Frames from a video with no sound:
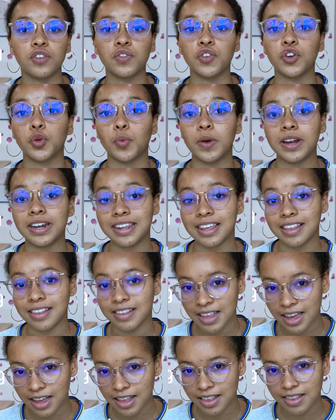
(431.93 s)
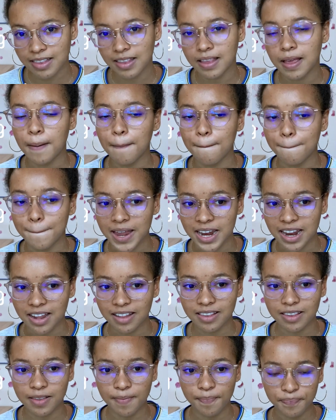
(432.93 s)
for 26
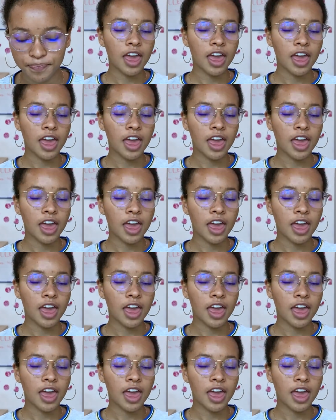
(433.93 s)
minutes.